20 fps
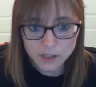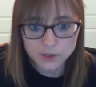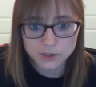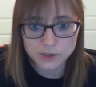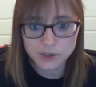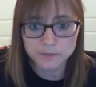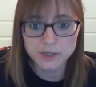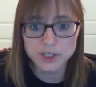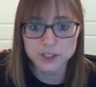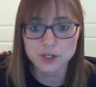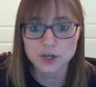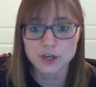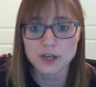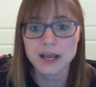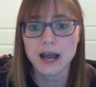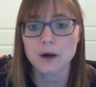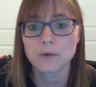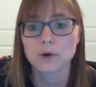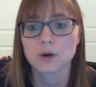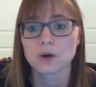So I'm going to show
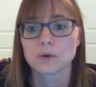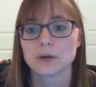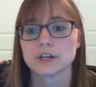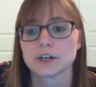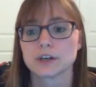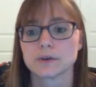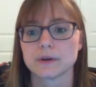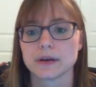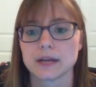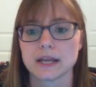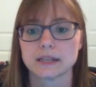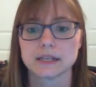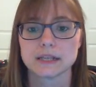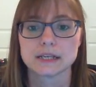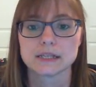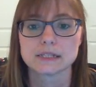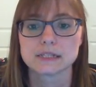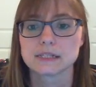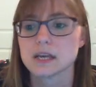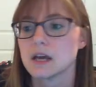you how we're going to create
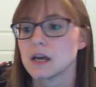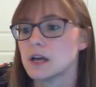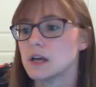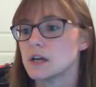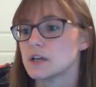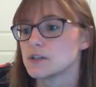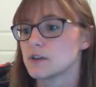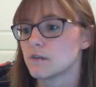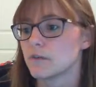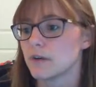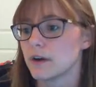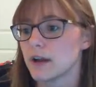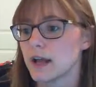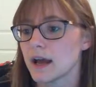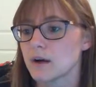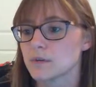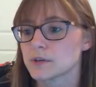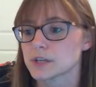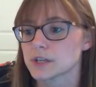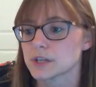this. So for
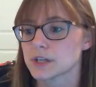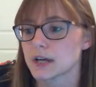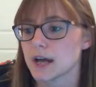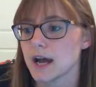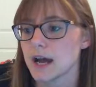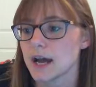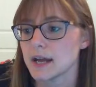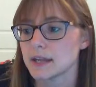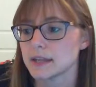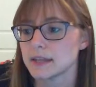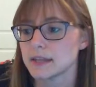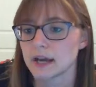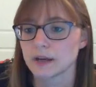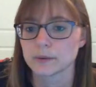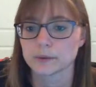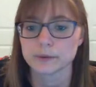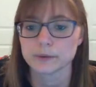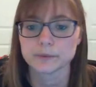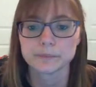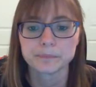now, we're just going to hide
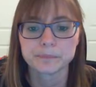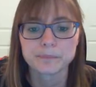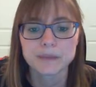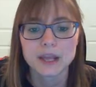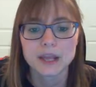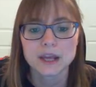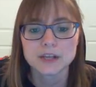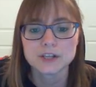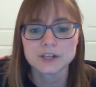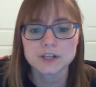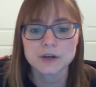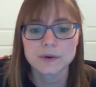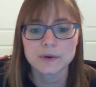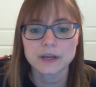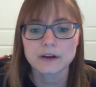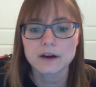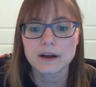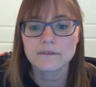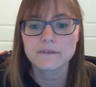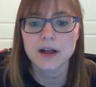that group. So
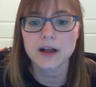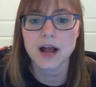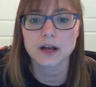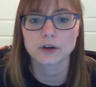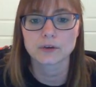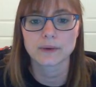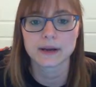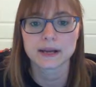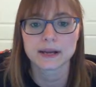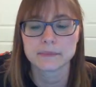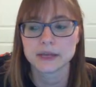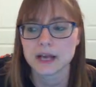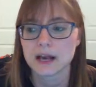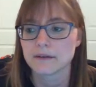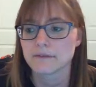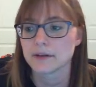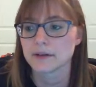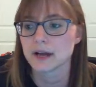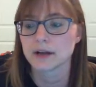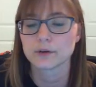here I've got Grammy.
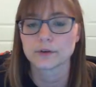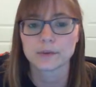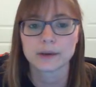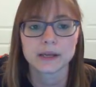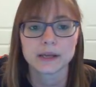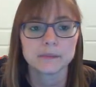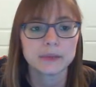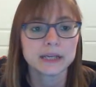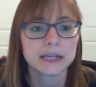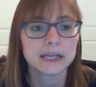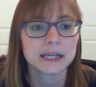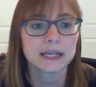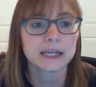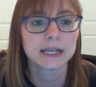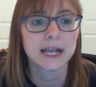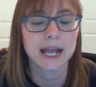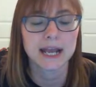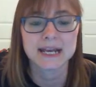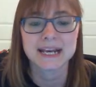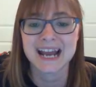I've got Grammy
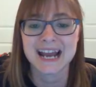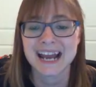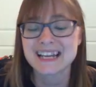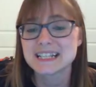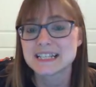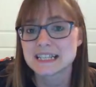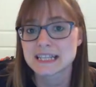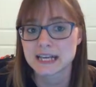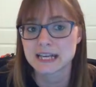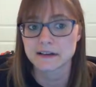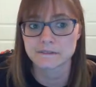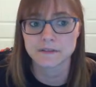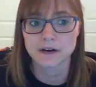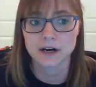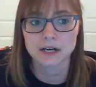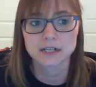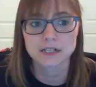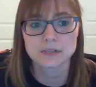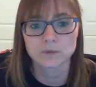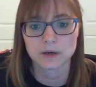in a nice thick
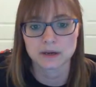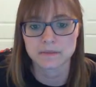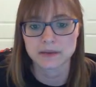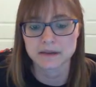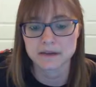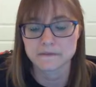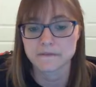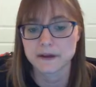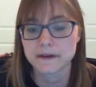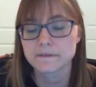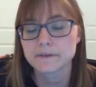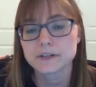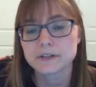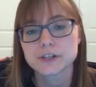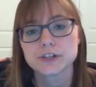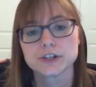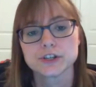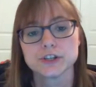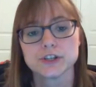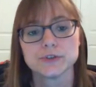font. One of my
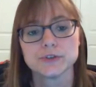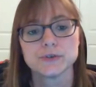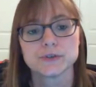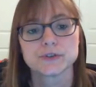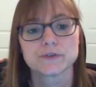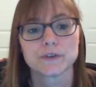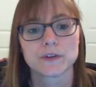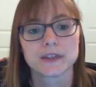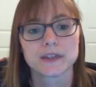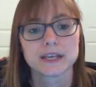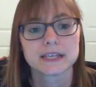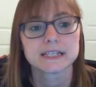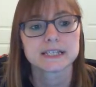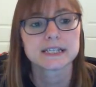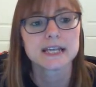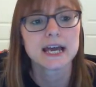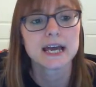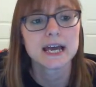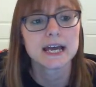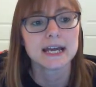favorites to use for
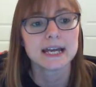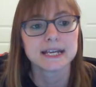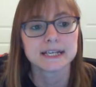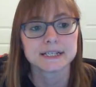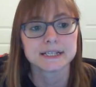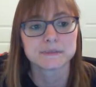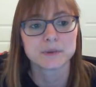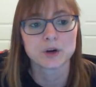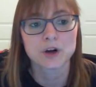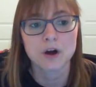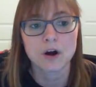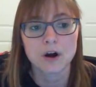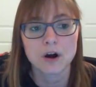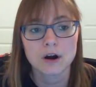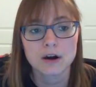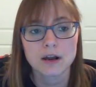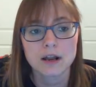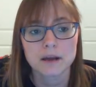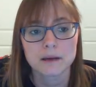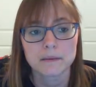this is
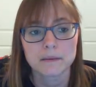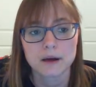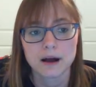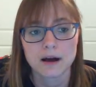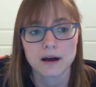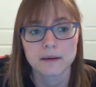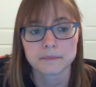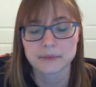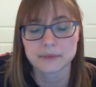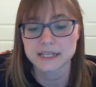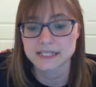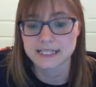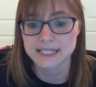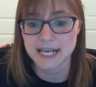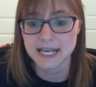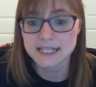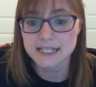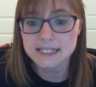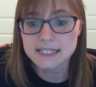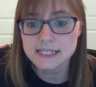Bernard um,
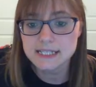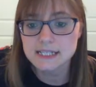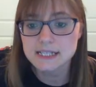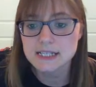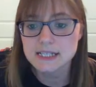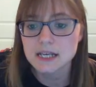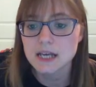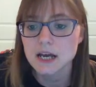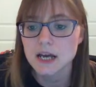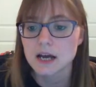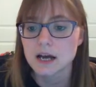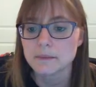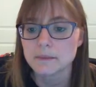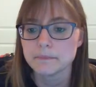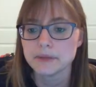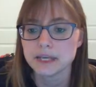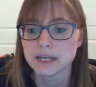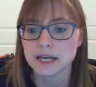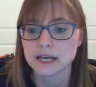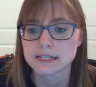Condensed,
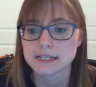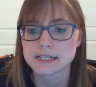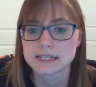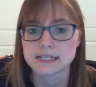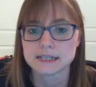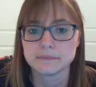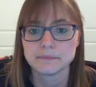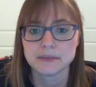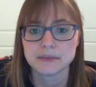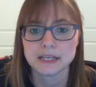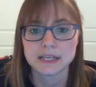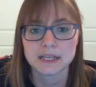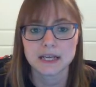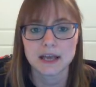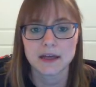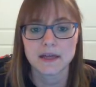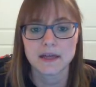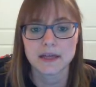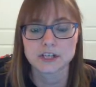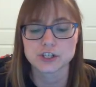because to
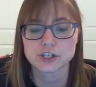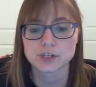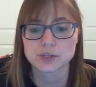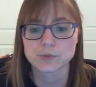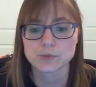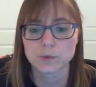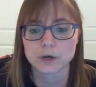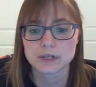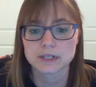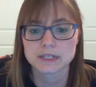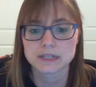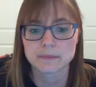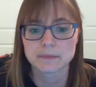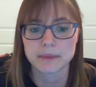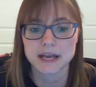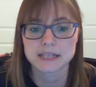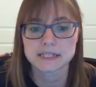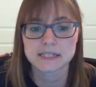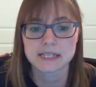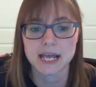me it just works the
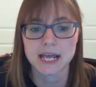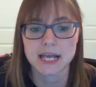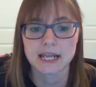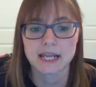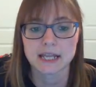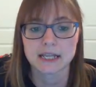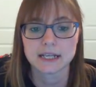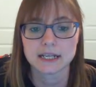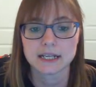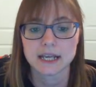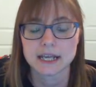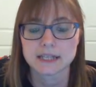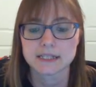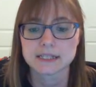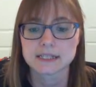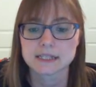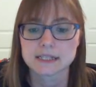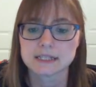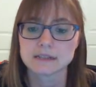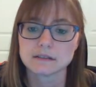best, and it
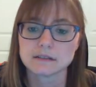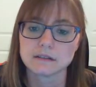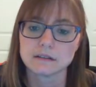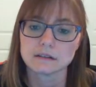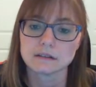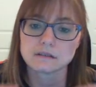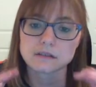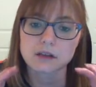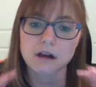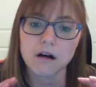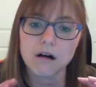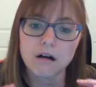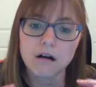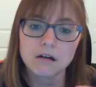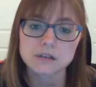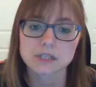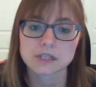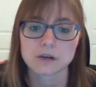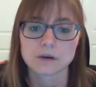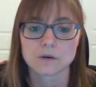it's
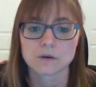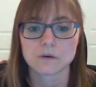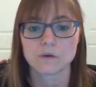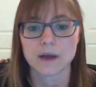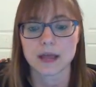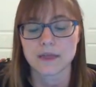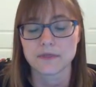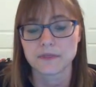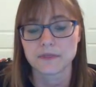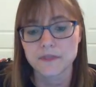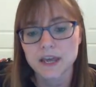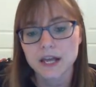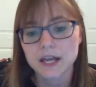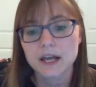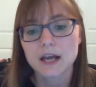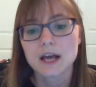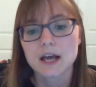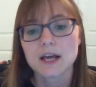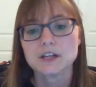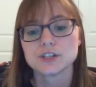tall so and
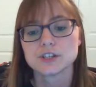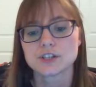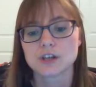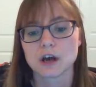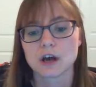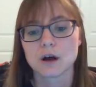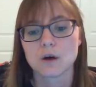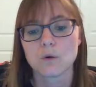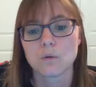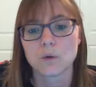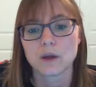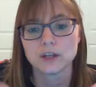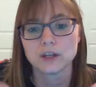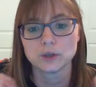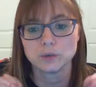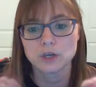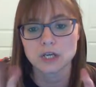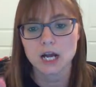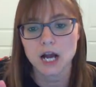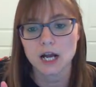thick, so when
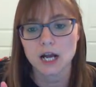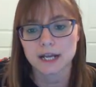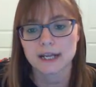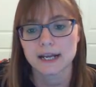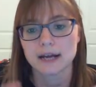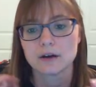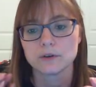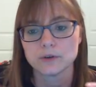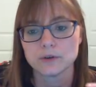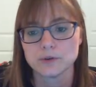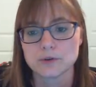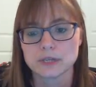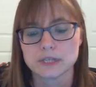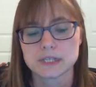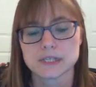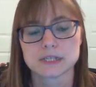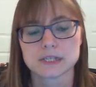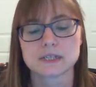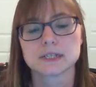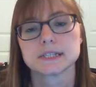you knock it out you can
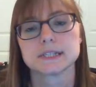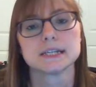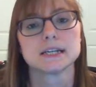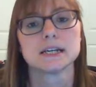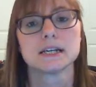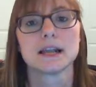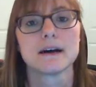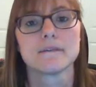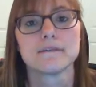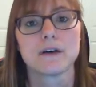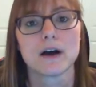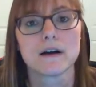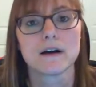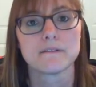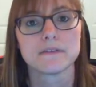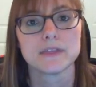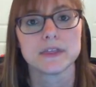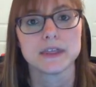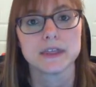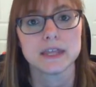still see enough
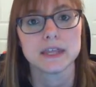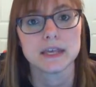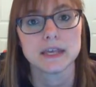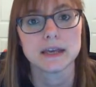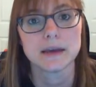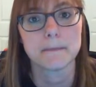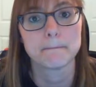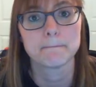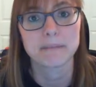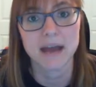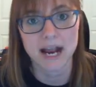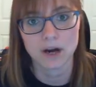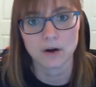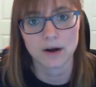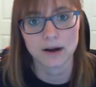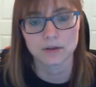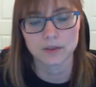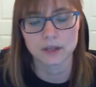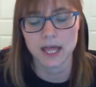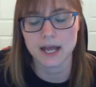of the
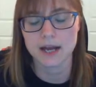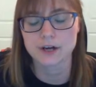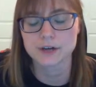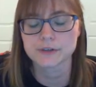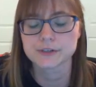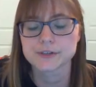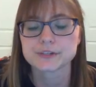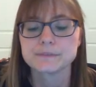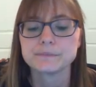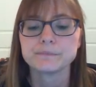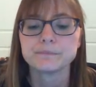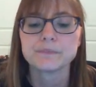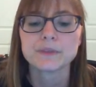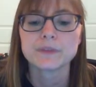background letters.